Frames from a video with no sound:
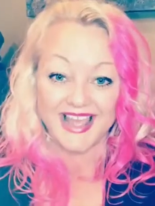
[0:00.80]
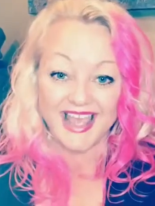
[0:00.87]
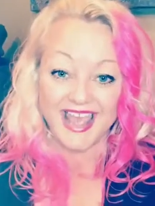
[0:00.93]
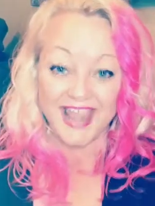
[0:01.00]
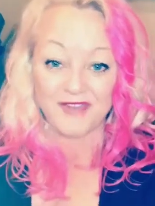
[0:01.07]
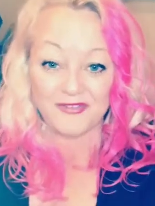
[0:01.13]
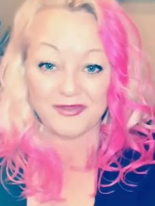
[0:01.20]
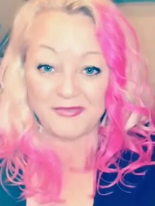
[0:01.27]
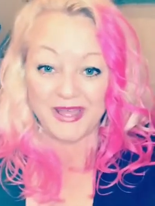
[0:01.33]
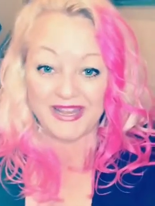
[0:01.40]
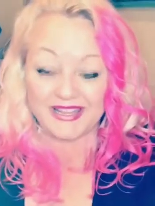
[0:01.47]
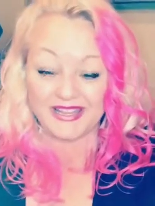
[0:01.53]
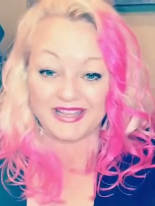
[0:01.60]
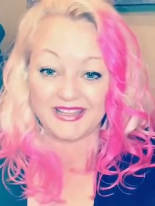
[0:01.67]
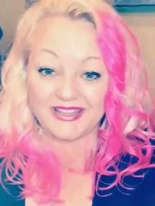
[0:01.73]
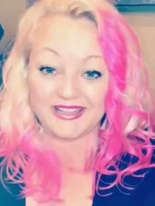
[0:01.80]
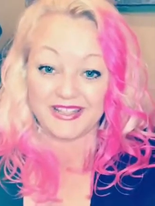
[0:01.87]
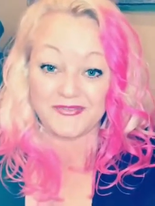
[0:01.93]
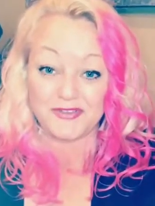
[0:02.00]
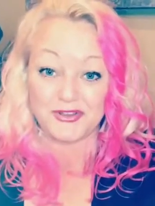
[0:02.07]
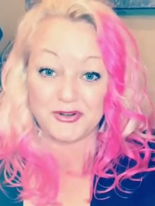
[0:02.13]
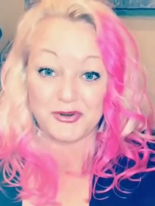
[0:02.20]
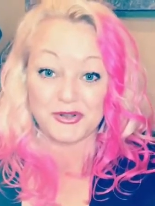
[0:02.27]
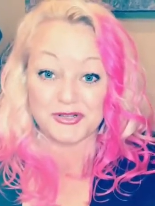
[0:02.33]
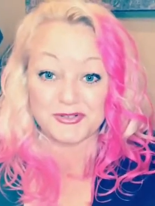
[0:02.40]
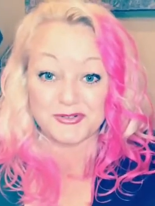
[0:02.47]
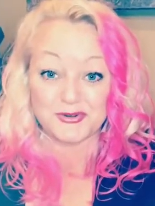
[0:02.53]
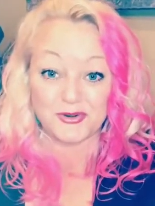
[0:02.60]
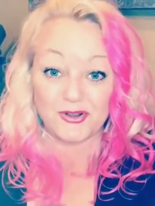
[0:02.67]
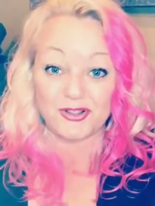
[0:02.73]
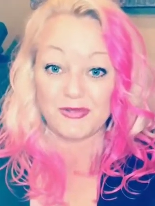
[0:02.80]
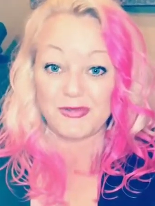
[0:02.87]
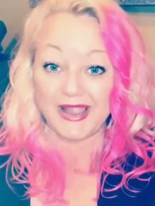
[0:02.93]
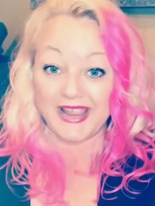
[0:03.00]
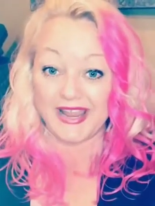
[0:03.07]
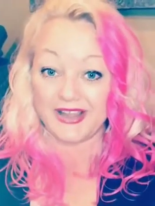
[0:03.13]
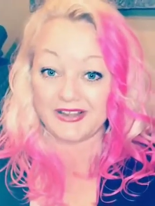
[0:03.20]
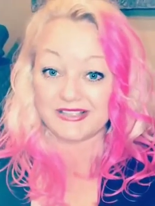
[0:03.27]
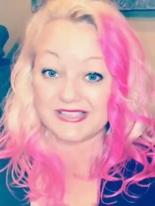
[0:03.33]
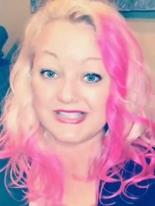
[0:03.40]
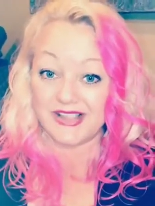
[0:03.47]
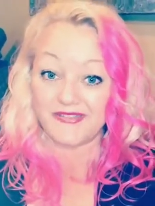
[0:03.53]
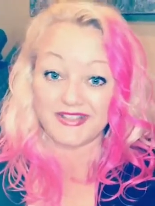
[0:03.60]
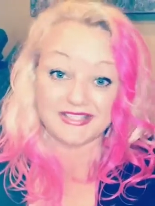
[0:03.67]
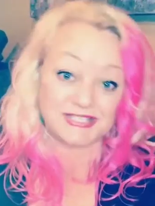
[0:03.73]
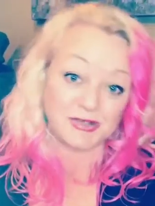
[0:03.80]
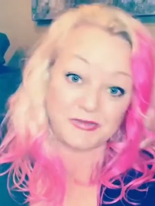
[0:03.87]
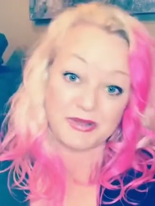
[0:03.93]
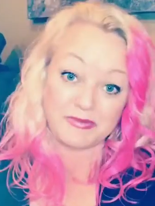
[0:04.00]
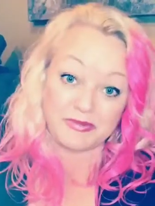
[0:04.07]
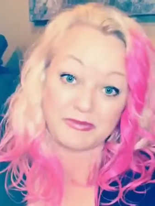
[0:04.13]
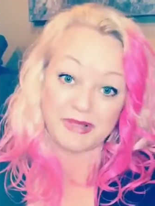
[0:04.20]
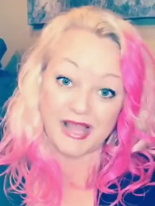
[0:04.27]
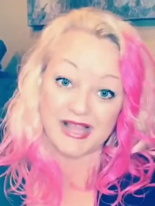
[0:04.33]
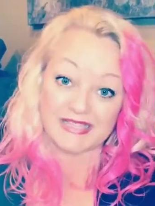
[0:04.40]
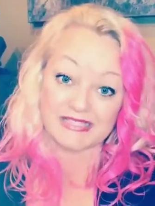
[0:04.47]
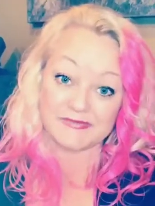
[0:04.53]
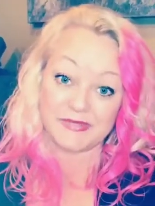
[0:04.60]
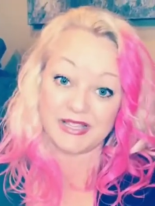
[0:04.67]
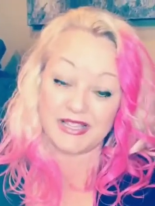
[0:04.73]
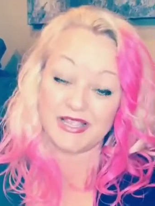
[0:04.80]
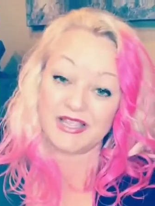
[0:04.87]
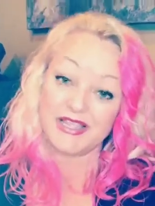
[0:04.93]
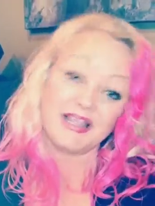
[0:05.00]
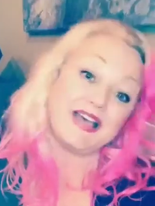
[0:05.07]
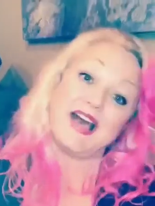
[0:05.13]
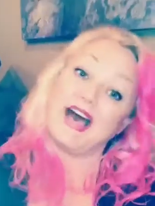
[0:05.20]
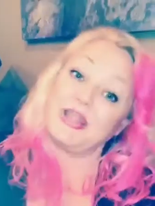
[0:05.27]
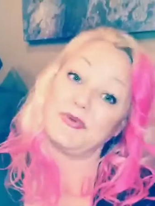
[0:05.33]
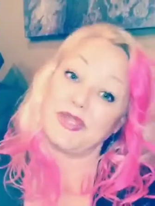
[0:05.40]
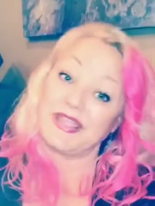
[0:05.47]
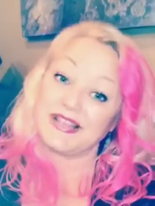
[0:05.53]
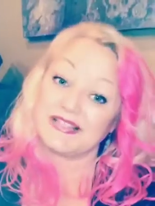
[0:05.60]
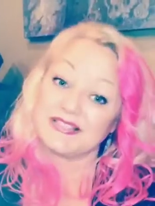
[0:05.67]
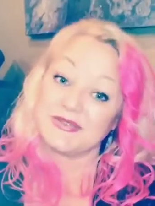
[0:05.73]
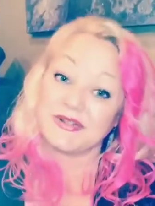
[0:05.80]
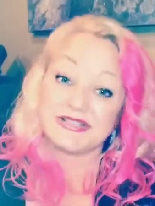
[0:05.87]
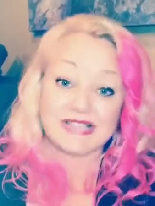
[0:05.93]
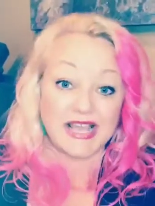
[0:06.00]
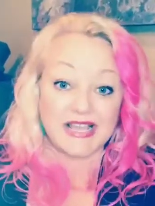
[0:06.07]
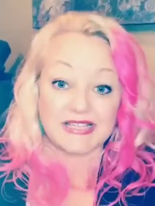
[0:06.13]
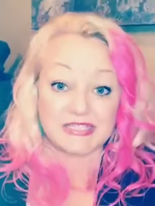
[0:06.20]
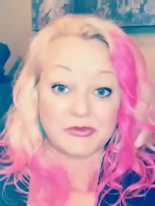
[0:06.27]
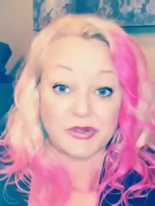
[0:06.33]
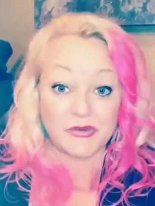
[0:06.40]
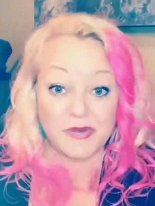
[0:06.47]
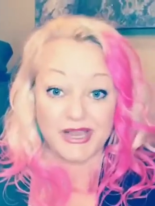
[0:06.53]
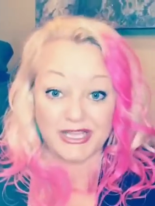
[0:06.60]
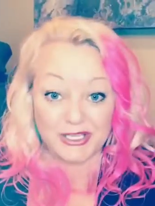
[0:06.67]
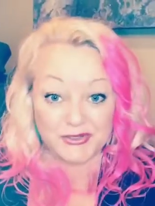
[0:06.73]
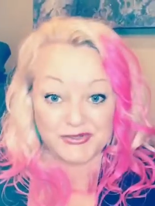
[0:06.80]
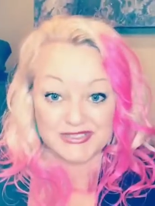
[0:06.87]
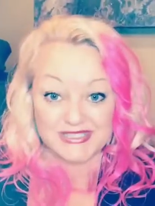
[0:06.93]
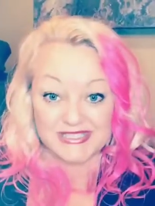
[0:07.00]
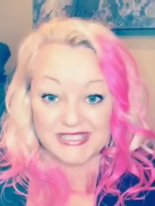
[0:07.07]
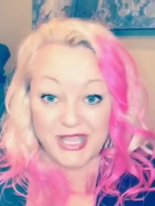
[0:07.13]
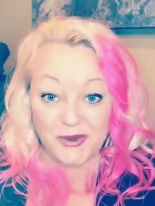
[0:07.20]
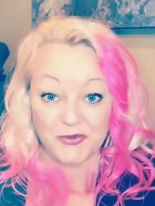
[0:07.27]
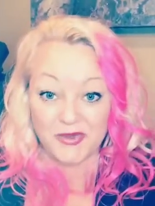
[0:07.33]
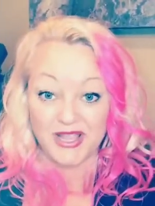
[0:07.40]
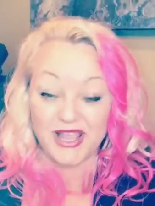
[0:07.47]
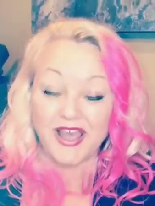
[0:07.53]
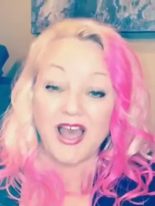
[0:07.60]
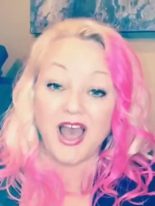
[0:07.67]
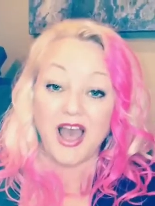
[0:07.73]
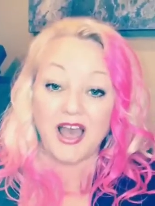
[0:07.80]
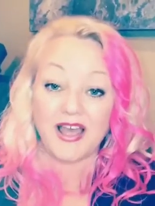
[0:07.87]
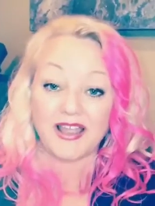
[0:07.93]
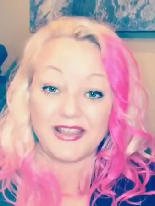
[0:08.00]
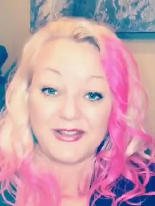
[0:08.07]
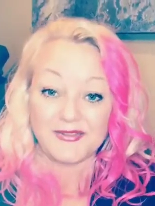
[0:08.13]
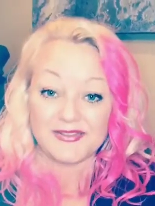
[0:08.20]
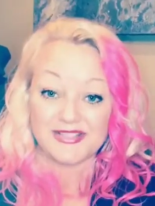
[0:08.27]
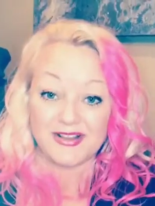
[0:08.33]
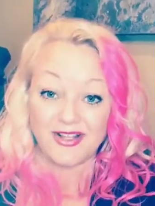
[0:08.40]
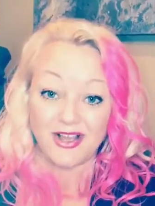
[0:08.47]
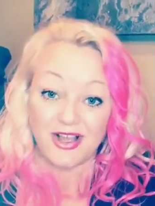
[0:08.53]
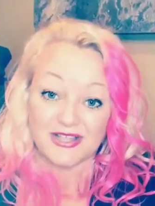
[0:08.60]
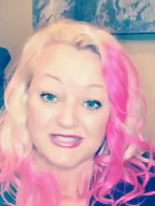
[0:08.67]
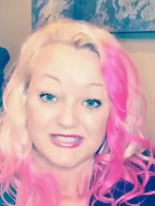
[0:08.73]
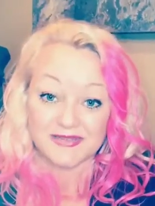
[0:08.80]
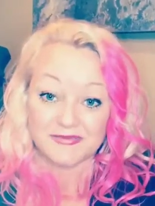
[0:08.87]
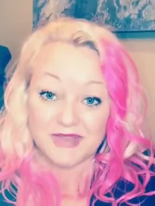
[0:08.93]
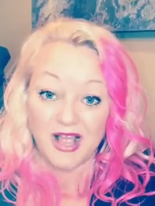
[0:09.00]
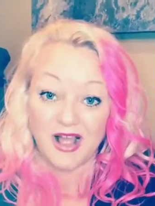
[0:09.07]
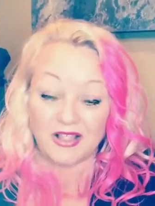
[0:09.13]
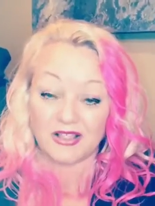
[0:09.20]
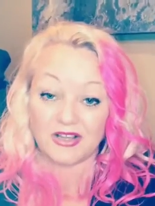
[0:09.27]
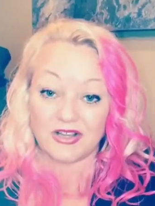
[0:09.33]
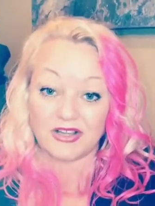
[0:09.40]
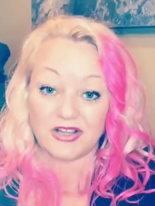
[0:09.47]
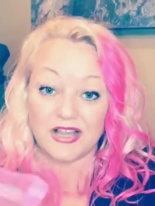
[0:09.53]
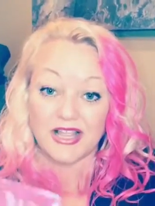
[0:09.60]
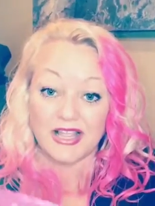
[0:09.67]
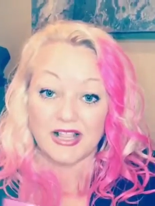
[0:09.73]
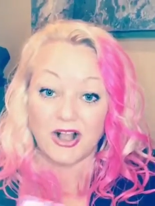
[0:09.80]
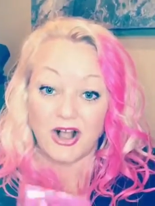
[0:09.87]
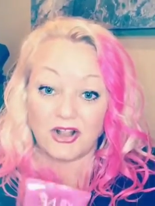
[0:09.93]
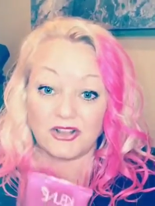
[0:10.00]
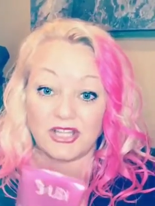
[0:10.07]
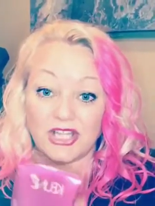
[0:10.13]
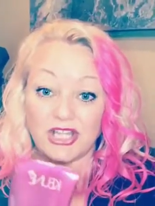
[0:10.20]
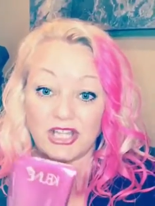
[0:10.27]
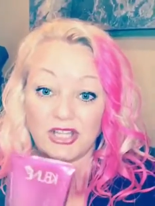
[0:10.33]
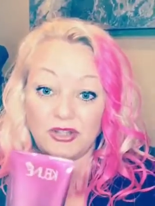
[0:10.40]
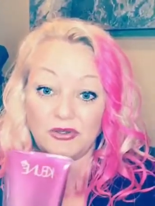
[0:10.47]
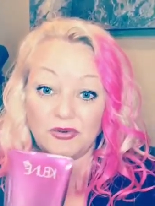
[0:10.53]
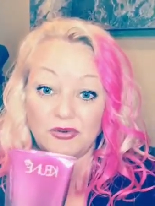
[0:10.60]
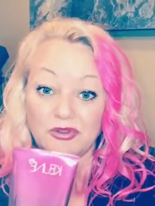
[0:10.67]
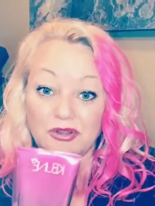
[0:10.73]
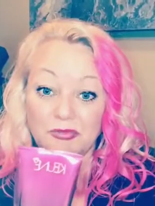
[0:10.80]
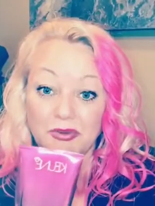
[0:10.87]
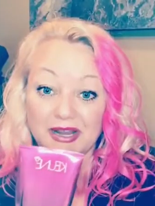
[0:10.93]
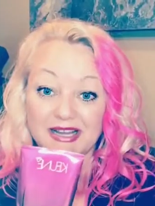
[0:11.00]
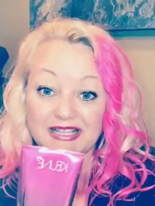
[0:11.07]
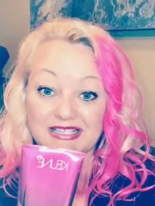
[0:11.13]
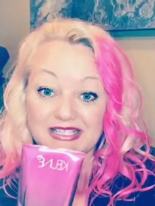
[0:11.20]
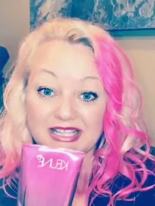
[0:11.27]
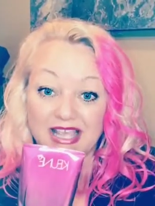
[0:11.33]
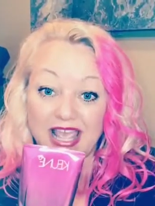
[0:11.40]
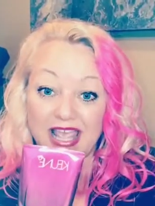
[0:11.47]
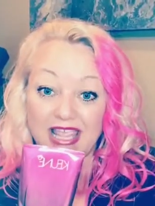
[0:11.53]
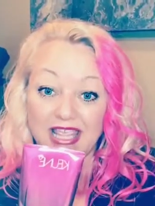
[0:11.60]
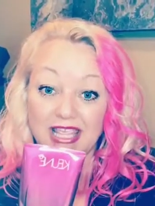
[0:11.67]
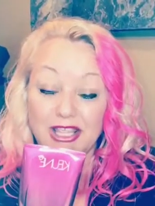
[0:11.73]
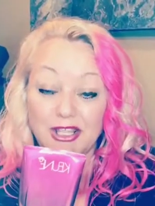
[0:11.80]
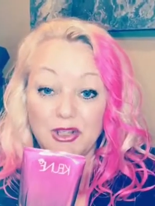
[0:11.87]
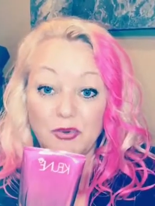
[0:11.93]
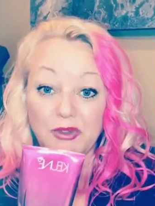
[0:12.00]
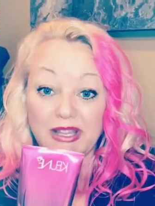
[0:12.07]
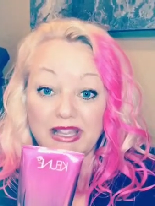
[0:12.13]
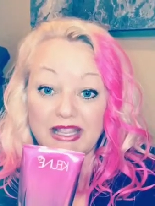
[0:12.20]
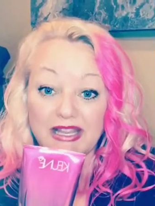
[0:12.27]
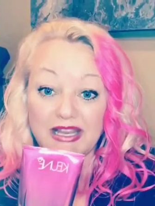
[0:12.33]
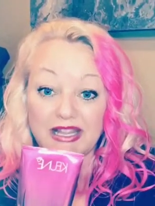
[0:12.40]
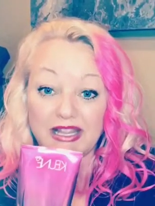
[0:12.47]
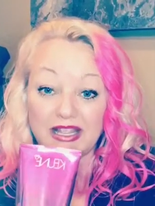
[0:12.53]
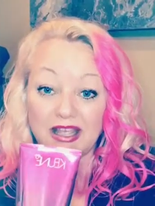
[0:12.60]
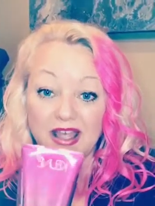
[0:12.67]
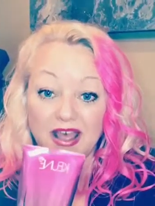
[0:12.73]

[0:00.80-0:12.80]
Hey everybody, giving you a quick tutorial on my hair since I've had so many people ask me, how do I get it so intense? What do I use? So I use an awesome color called Keune. The brand is Keune.